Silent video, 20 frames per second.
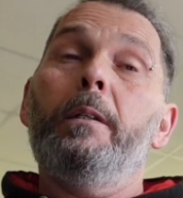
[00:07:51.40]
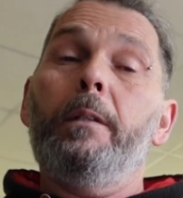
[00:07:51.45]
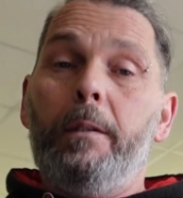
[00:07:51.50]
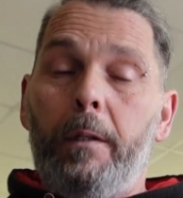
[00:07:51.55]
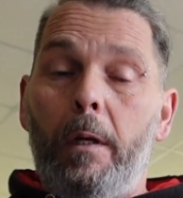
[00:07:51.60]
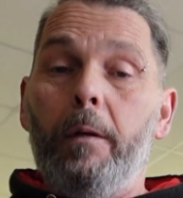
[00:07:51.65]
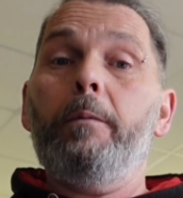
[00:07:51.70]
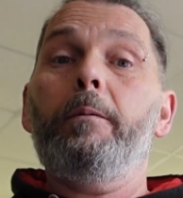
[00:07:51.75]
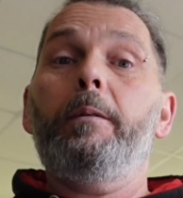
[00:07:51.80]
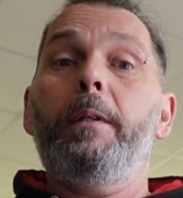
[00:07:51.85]

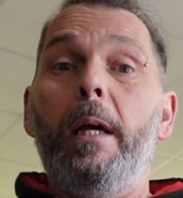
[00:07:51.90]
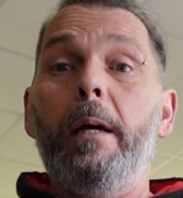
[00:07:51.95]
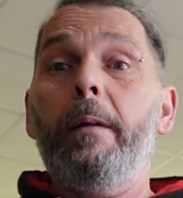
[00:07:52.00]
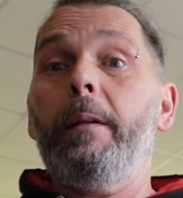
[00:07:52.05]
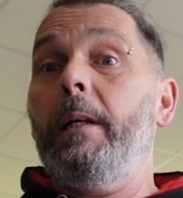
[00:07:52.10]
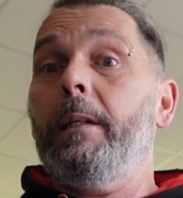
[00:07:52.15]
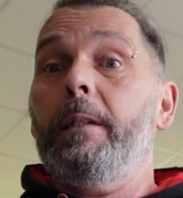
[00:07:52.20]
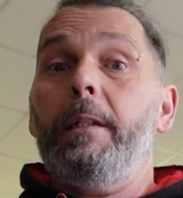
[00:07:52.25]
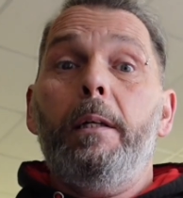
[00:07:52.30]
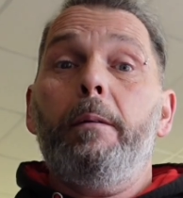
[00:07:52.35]
So yeah,
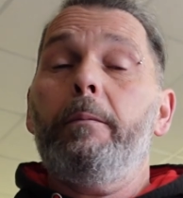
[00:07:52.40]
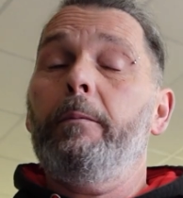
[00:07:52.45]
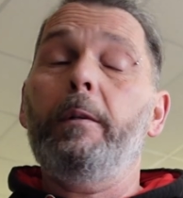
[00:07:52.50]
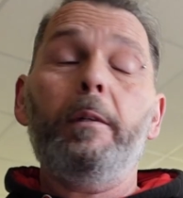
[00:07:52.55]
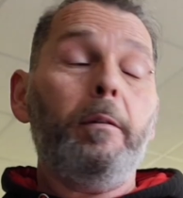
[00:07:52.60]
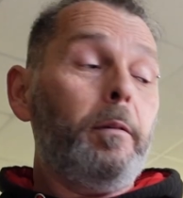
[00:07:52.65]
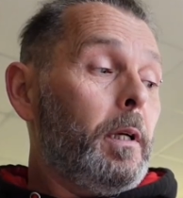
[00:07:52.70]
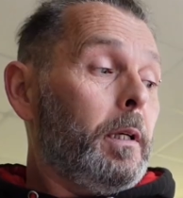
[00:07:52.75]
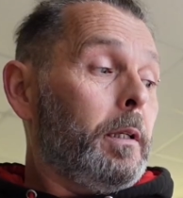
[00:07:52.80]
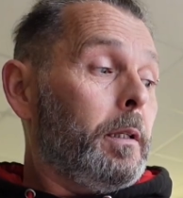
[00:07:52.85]
that's it.
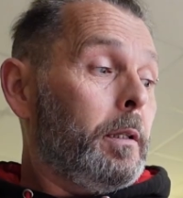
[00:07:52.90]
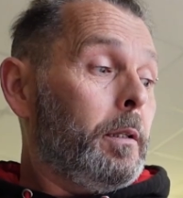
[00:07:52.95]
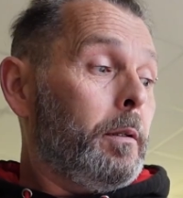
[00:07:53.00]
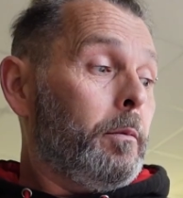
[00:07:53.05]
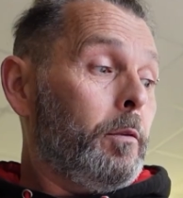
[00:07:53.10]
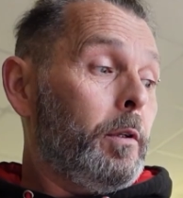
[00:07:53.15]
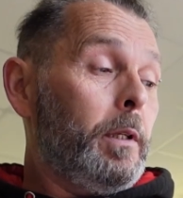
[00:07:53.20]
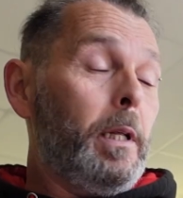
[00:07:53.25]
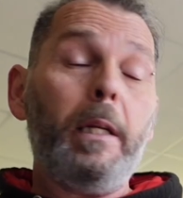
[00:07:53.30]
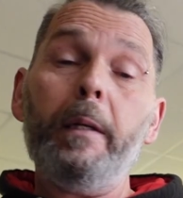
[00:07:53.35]
We're at
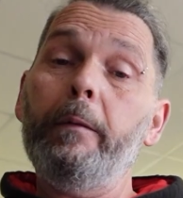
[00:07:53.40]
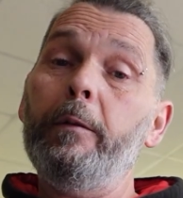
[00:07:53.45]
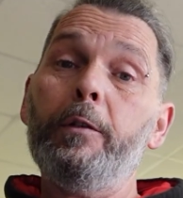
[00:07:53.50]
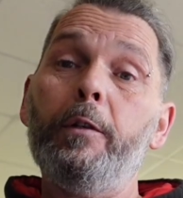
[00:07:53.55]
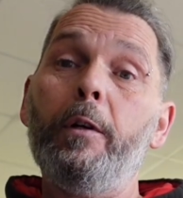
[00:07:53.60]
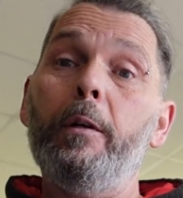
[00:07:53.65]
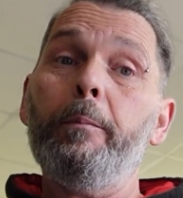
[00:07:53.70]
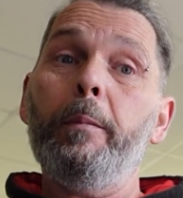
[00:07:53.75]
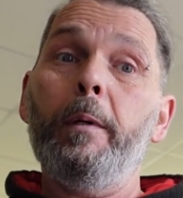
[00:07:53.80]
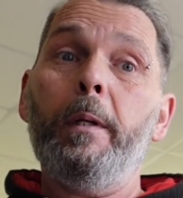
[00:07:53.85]
the end of the
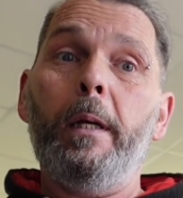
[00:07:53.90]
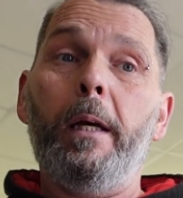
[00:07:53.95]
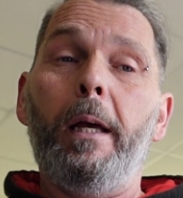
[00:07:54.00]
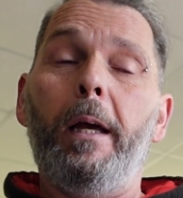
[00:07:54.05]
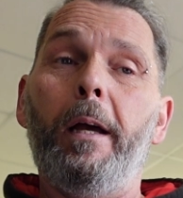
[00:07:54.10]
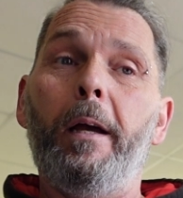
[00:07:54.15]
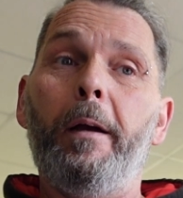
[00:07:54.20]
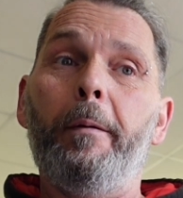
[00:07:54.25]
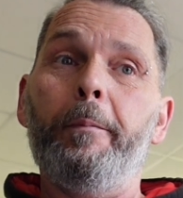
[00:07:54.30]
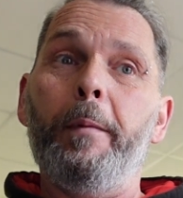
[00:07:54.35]
job.
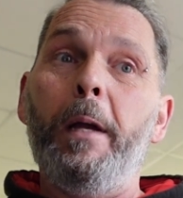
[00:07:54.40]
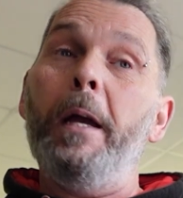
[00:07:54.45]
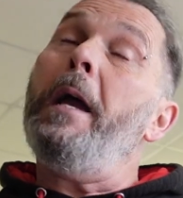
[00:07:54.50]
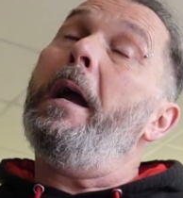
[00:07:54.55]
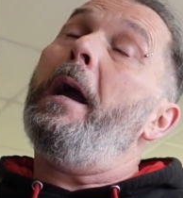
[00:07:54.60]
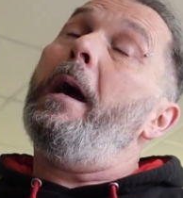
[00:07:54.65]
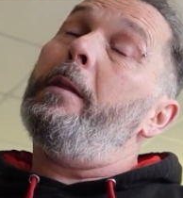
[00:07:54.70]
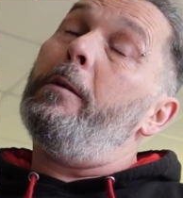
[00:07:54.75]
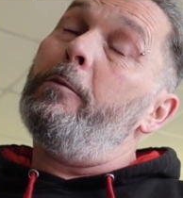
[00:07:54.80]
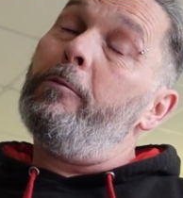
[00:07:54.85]
And
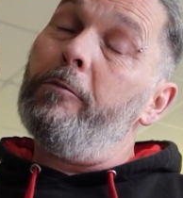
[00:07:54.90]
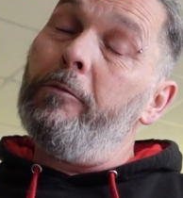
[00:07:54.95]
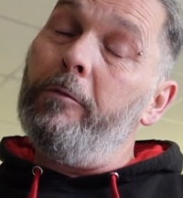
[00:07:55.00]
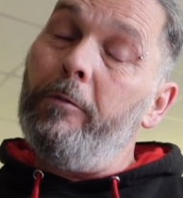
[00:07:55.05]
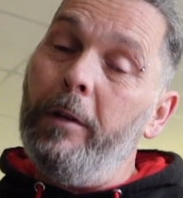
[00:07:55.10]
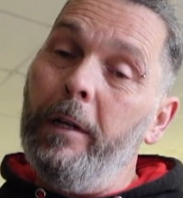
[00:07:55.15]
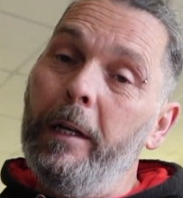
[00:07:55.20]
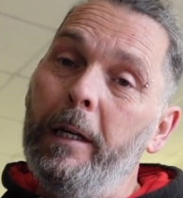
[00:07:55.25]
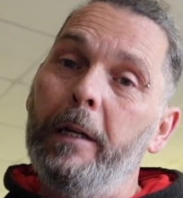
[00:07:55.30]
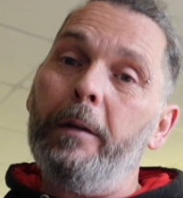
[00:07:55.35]
a
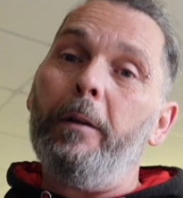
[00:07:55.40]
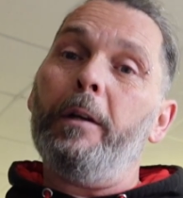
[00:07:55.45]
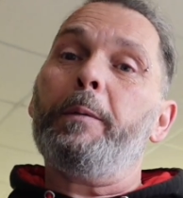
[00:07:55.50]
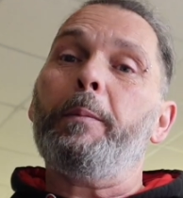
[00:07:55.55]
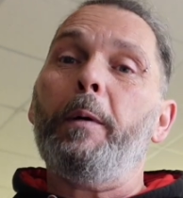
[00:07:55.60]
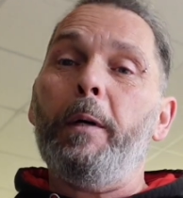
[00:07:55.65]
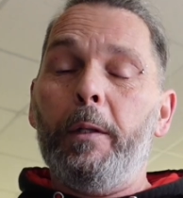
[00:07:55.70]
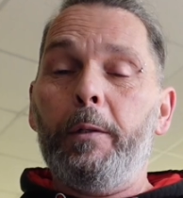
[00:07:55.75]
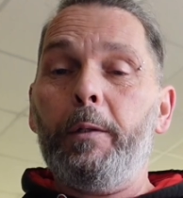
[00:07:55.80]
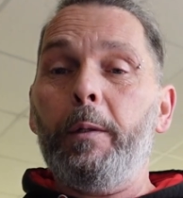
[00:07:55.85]
really nice
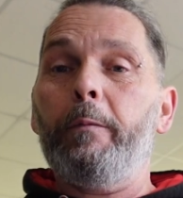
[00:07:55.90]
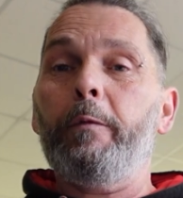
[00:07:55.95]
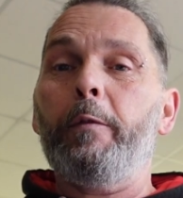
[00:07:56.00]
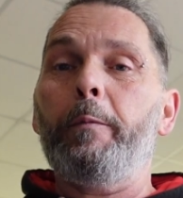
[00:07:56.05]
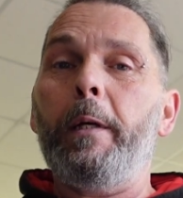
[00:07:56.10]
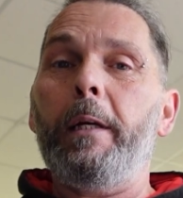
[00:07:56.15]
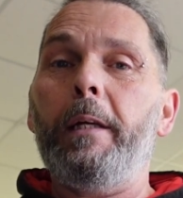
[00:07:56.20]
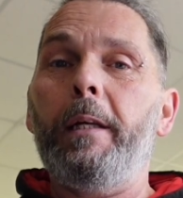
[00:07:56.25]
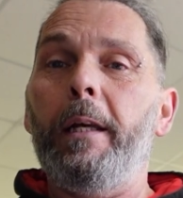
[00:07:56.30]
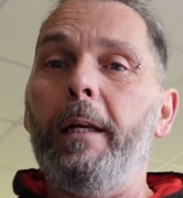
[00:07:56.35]
part of the job for
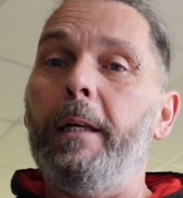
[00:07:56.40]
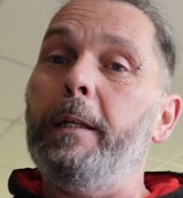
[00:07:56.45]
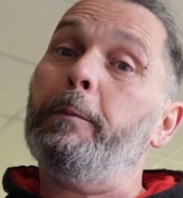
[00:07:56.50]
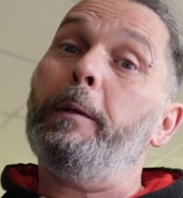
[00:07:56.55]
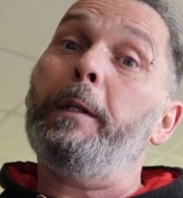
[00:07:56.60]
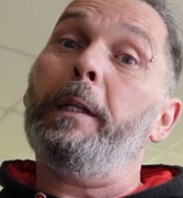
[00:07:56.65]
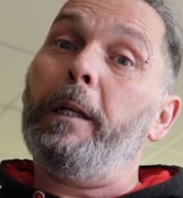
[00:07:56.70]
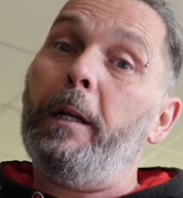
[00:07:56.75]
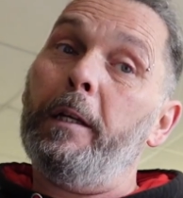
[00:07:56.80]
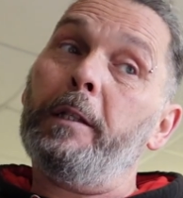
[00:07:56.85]
me is
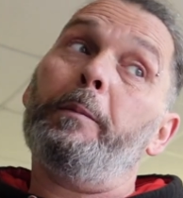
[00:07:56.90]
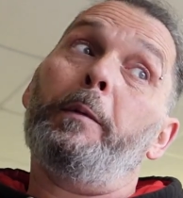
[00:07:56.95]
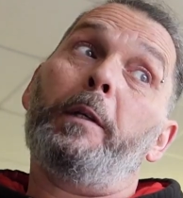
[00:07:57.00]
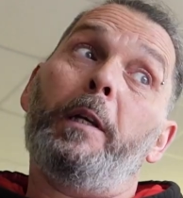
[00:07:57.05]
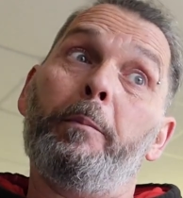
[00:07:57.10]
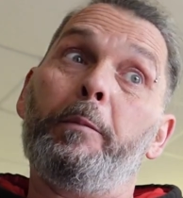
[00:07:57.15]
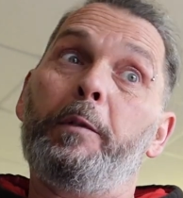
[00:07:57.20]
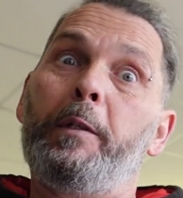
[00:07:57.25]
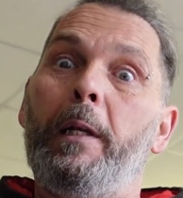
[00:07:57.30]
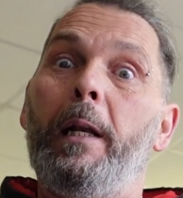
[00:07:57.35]
when the customer
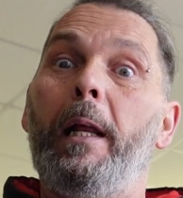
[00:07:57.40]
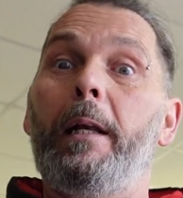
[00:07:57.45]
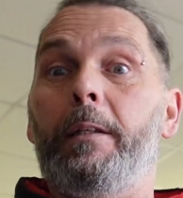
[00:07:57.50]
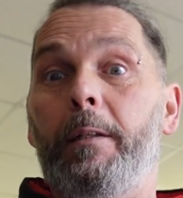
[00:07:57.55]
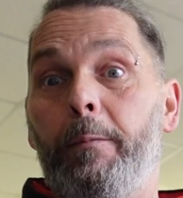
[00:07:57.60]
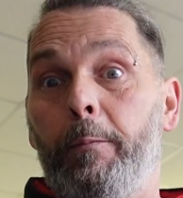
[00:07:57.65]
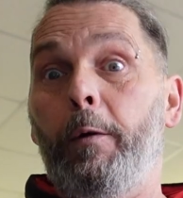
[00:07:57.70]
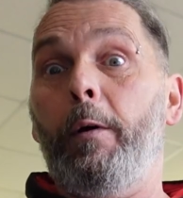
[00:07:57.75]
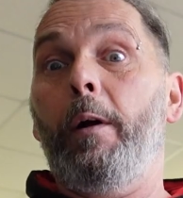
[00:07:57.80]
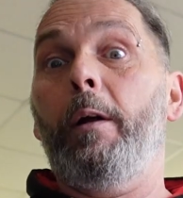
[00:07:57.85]
comes to collect
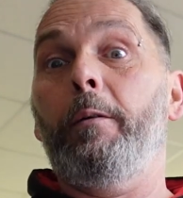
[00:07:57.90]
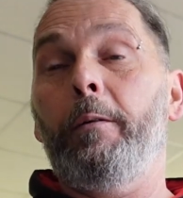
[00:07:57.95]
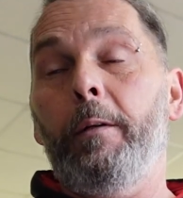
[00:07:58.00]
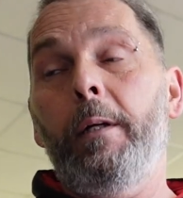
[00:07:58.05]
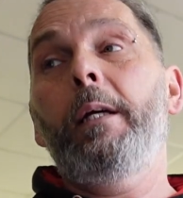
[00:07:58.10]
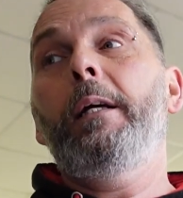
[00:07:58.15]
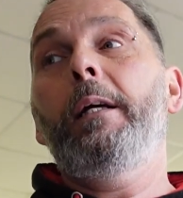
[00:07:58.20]
tomorrow.